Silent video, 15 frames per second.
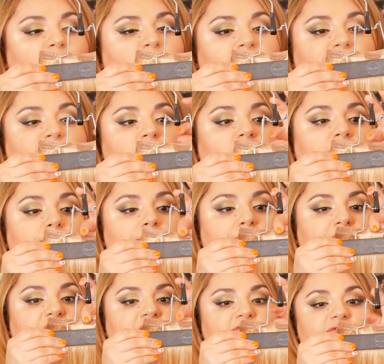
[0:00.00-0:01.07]
that the wefts are
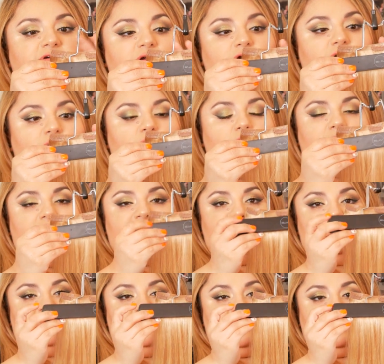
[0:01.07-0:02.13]
above
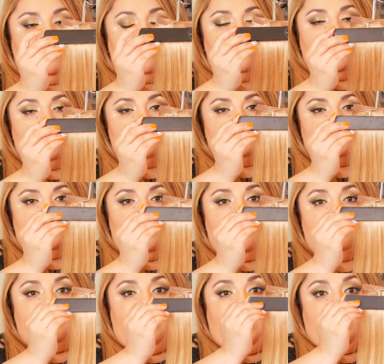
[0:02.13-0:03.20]
where the
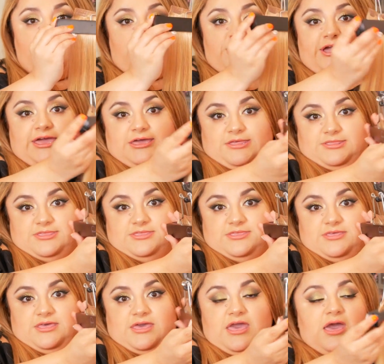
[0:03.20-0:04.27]
enclosure of the hanger
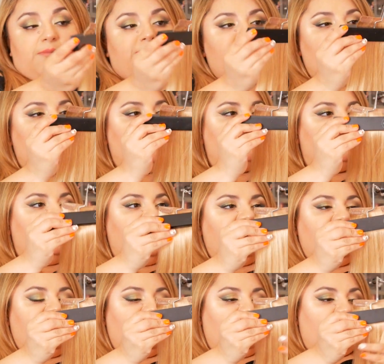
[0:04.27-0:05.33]
is. But you can
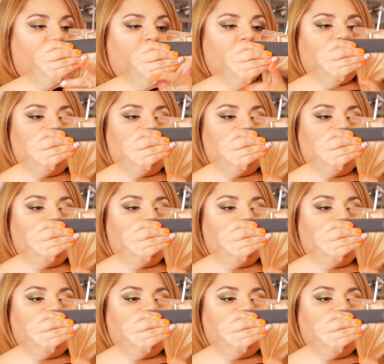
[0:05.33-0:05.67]
see like they